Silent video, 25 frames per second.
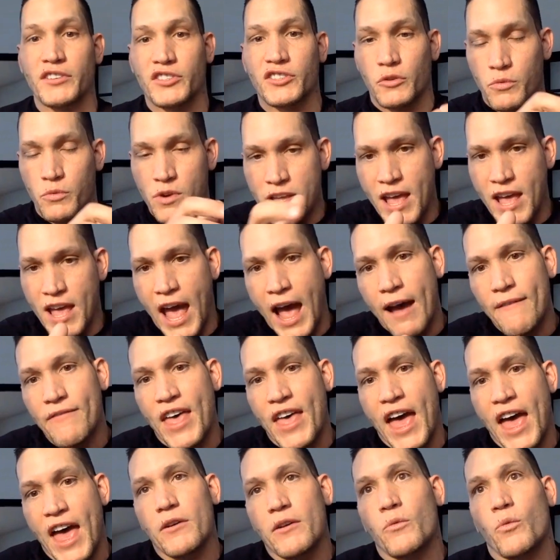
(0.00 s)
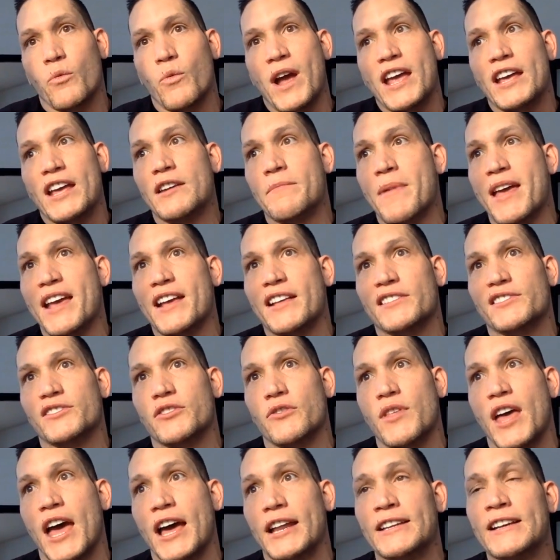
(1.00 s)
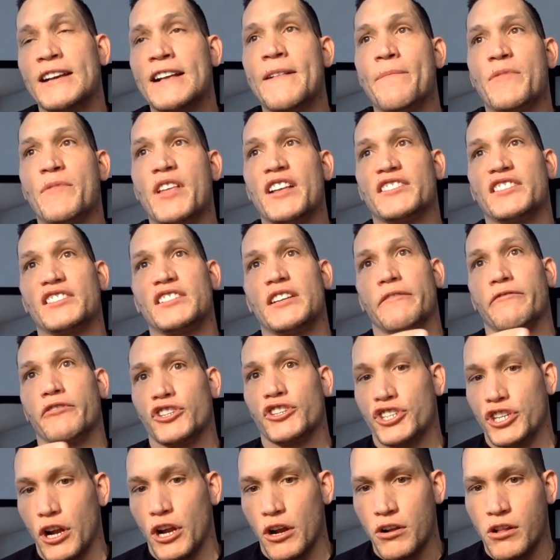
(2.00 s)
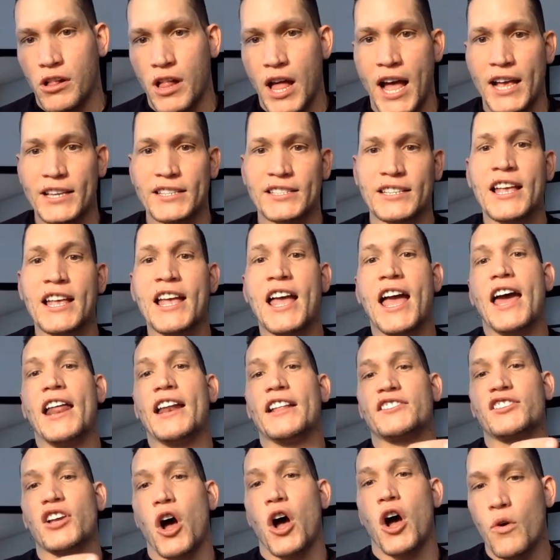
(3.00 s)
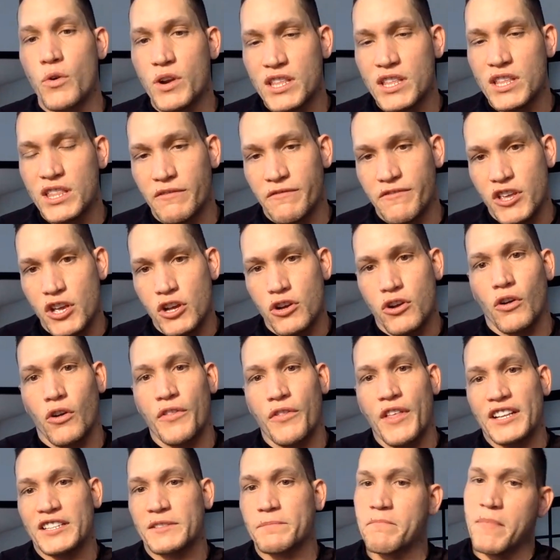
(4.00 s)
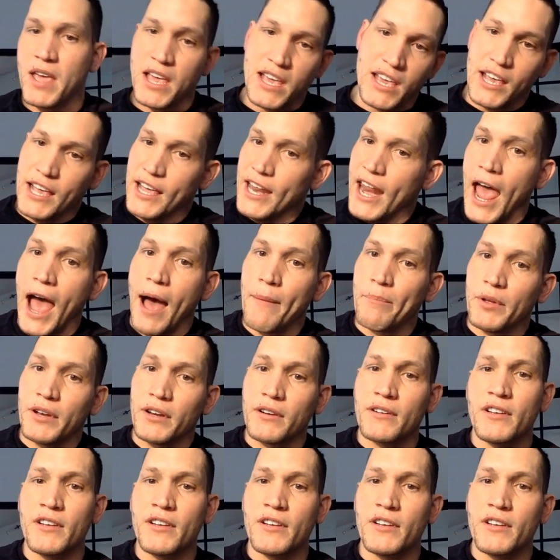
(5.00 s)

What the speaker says: So we have that way to make it so that it's a different share class and it's owning the vehicle that's making it happen